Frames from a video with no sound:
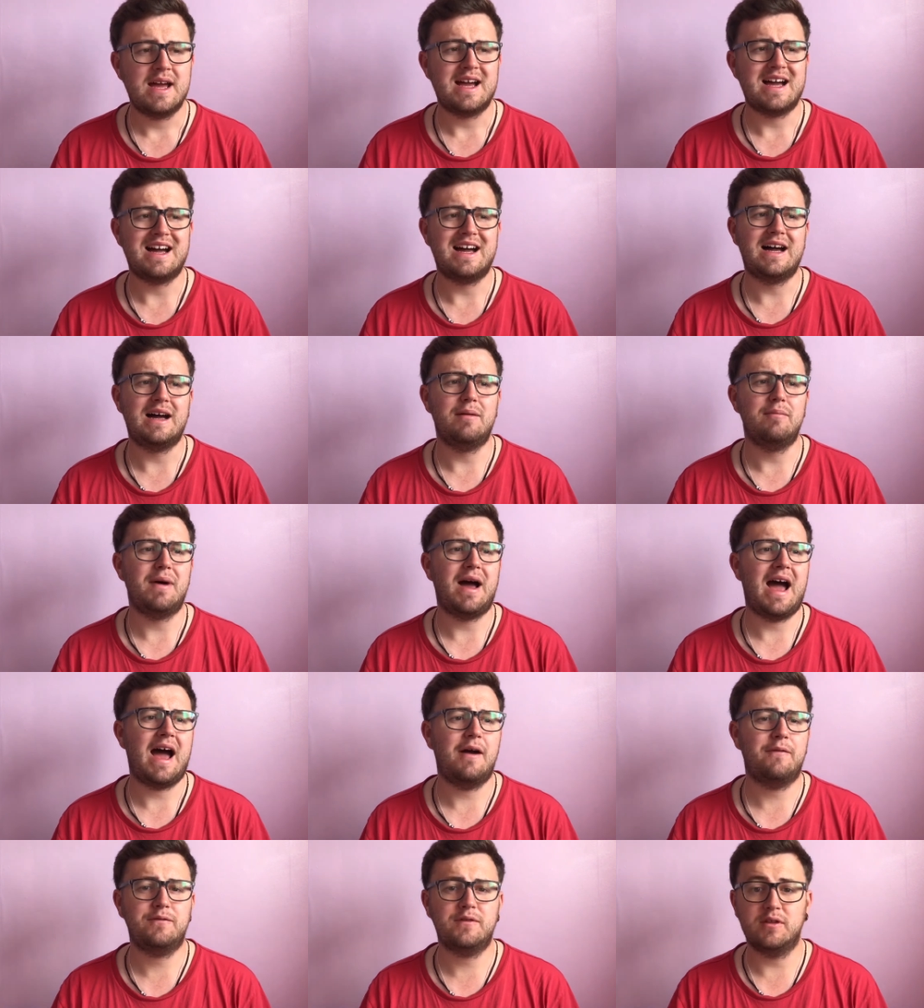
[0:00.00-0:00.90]

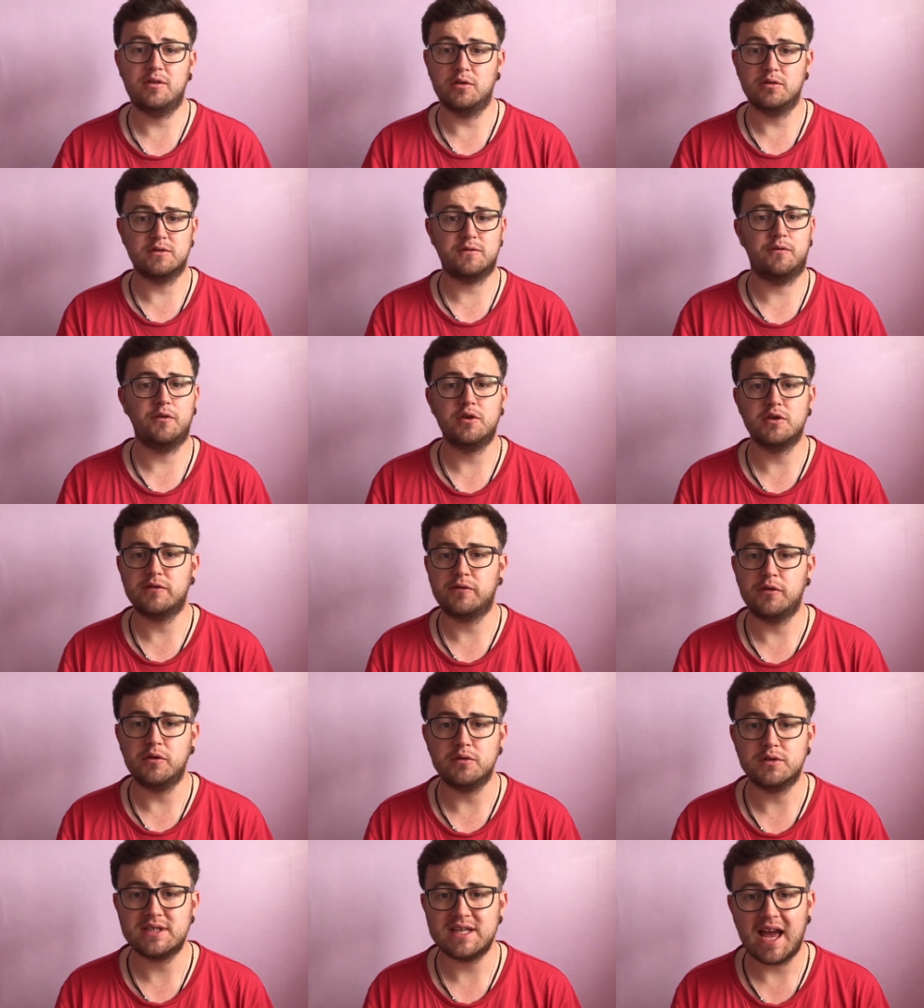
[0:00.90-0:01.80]
After those first
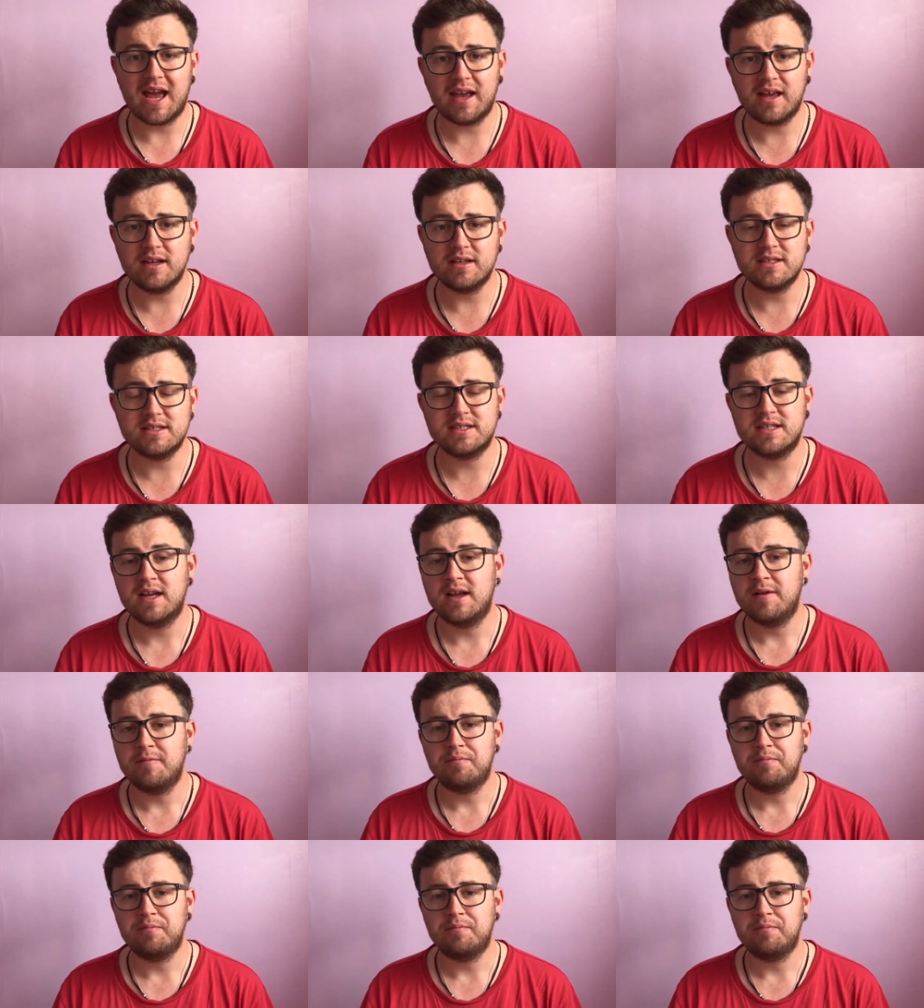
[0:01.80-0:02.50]
few seconds,